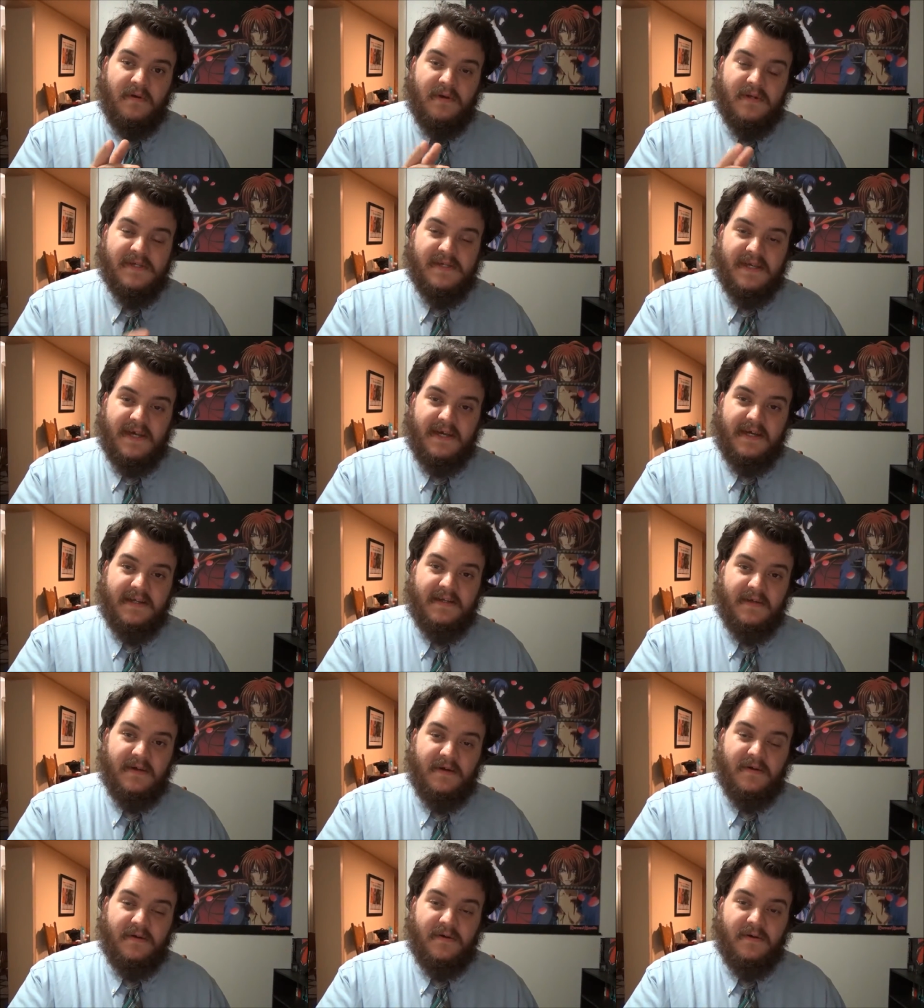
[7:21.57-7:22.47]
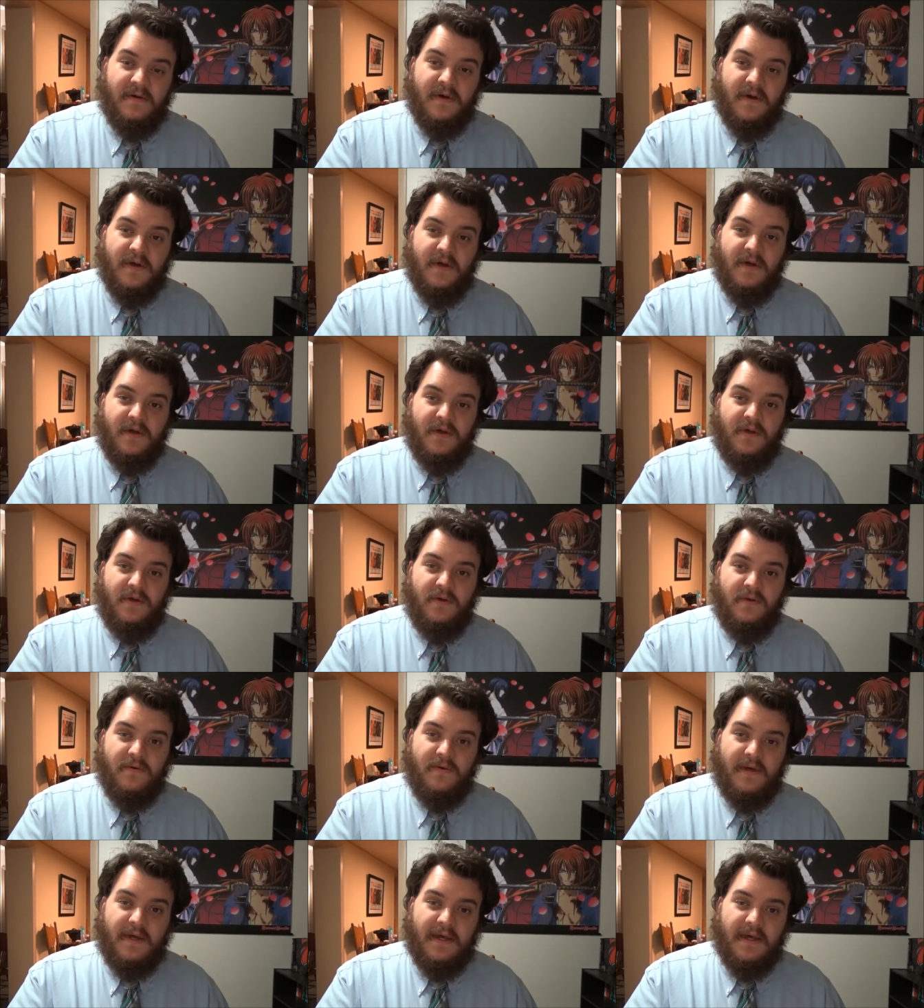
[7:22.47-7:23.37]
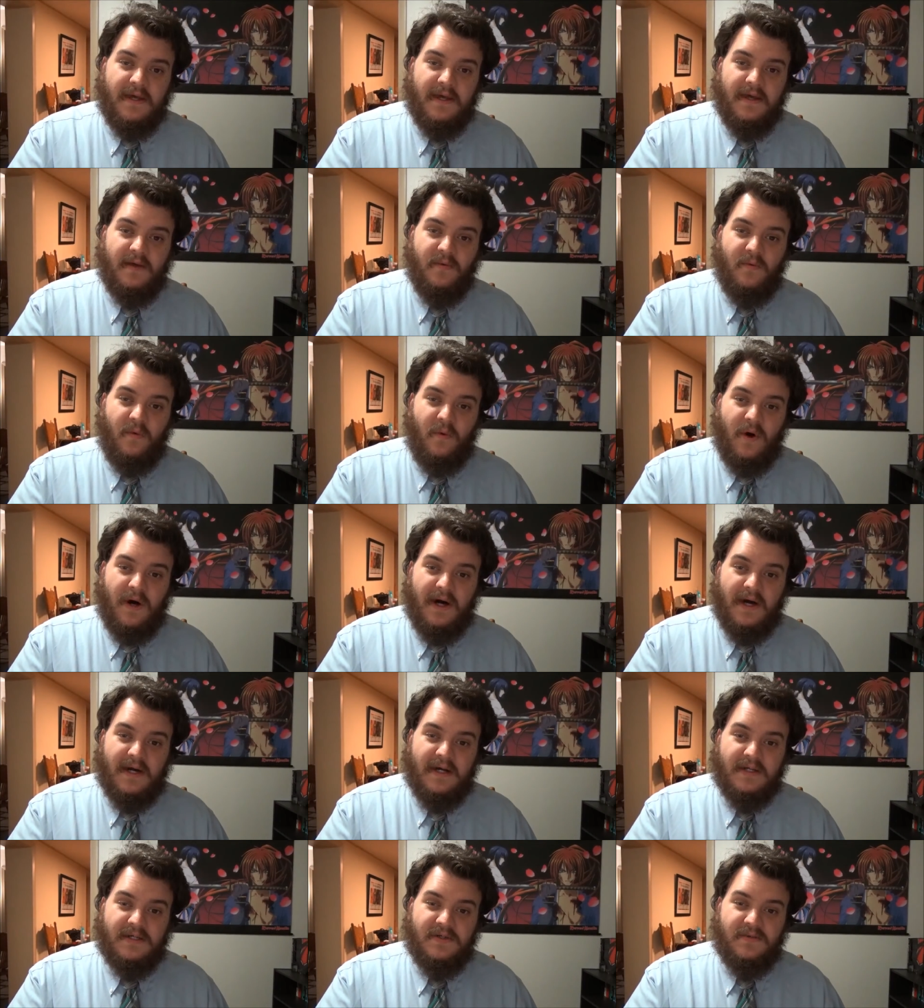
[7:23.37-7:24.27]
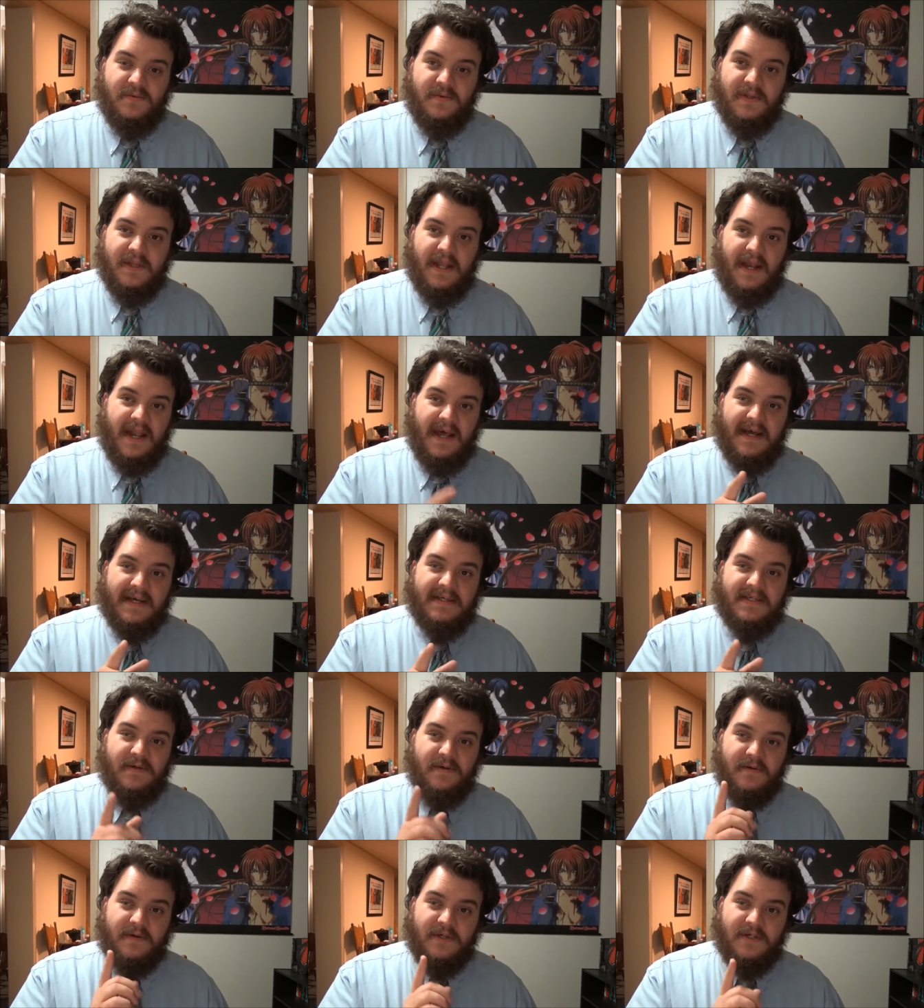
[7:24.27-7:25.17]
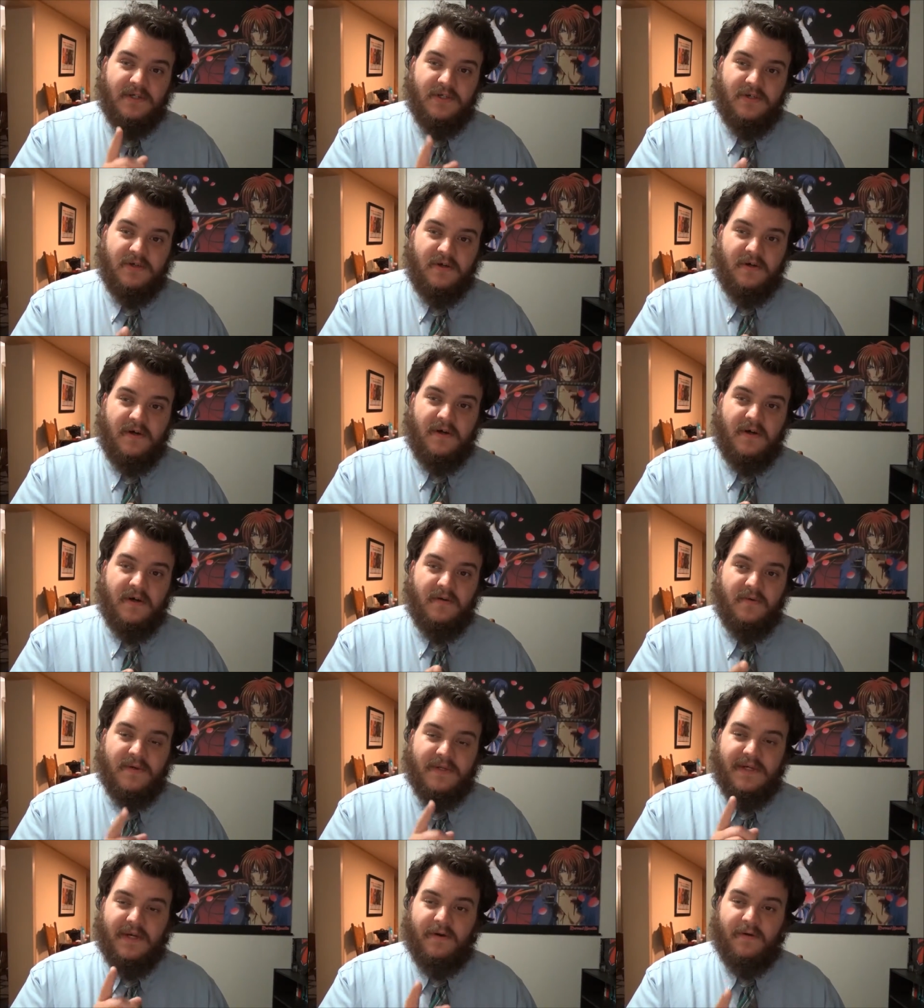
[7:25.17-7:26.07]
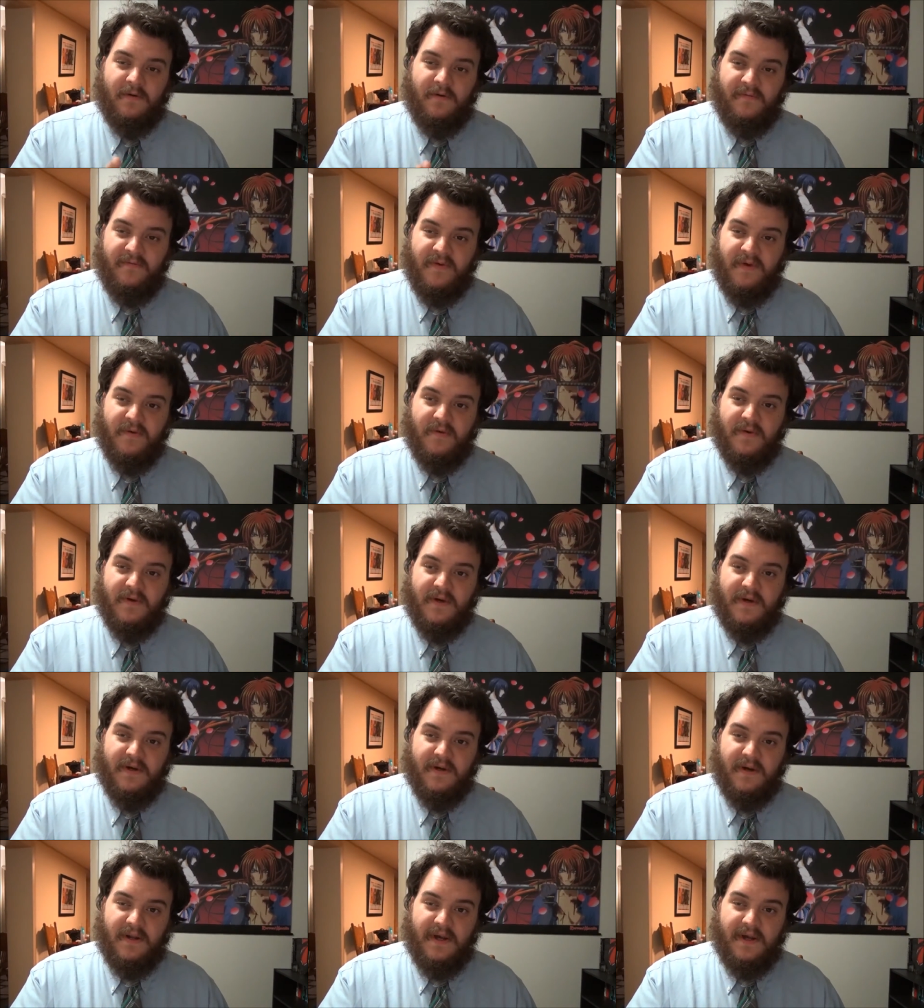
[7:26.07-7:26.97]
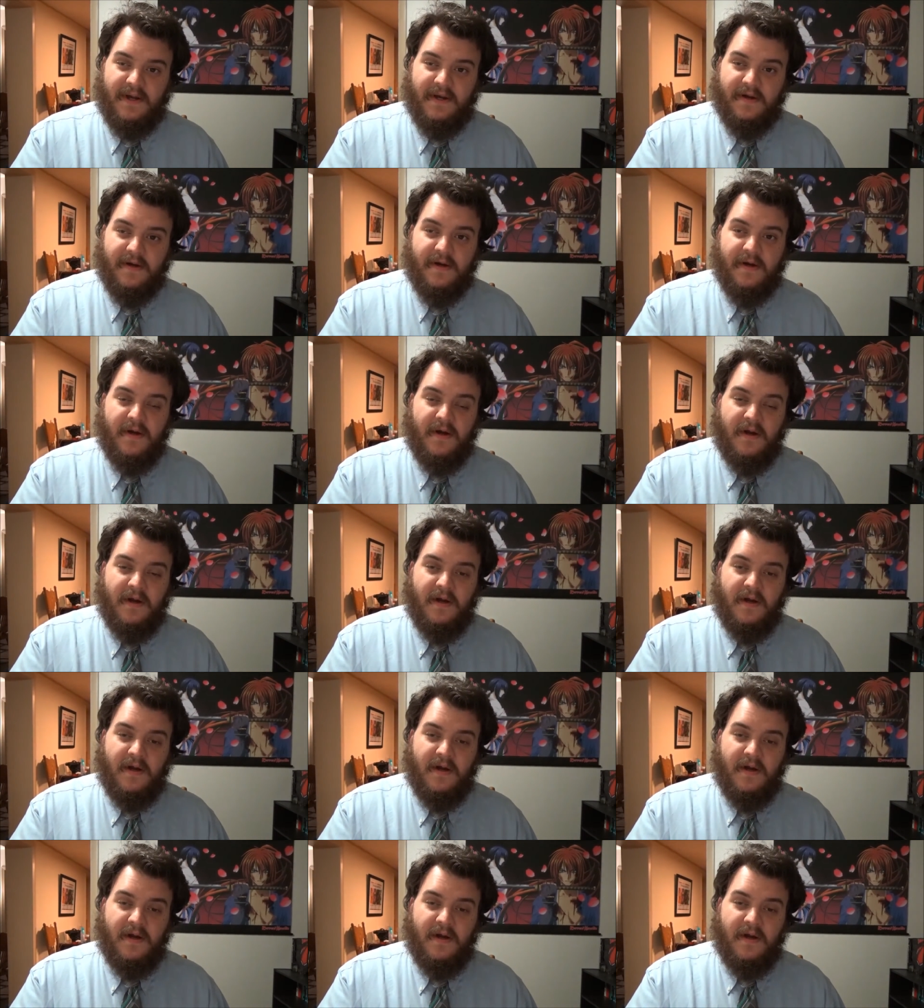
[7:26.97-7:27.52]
Saito, you can watch When the Last Sword is Drawn, which I'll review on here later.